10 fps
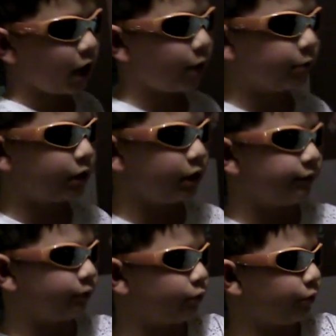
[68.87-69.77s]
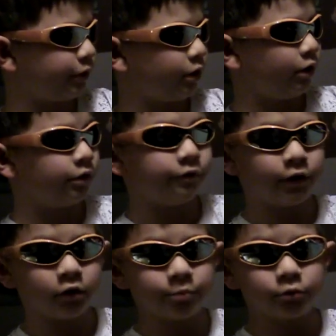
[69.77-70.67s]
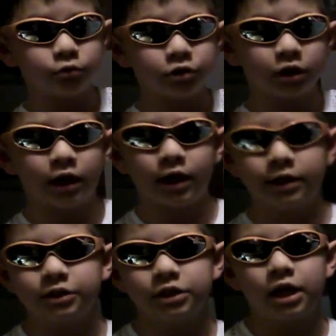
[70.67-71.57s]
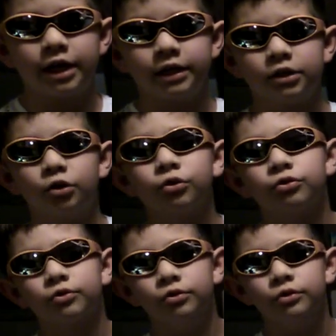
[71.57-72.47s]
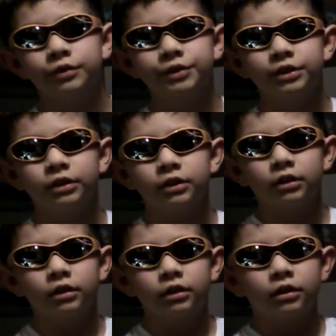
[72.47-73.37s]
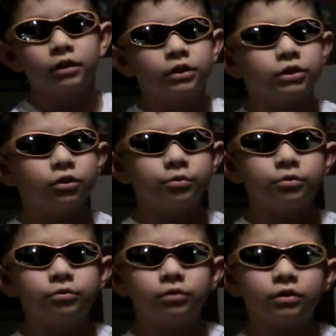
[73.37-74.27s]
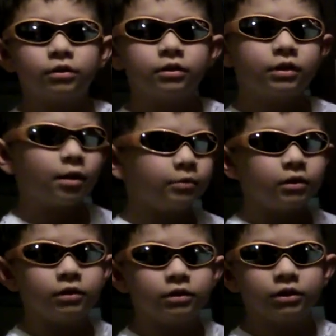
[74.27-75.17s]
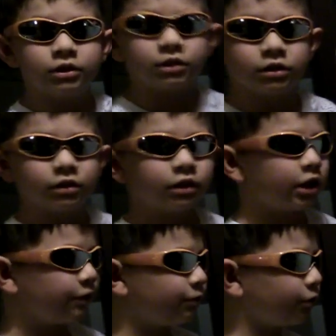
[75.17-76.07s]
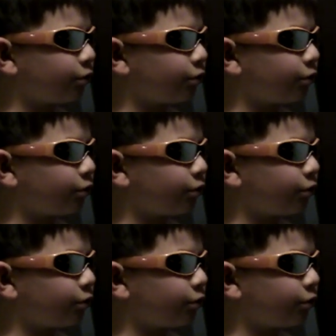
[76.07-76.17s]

and we leave all the other variables as a constant. So that means if you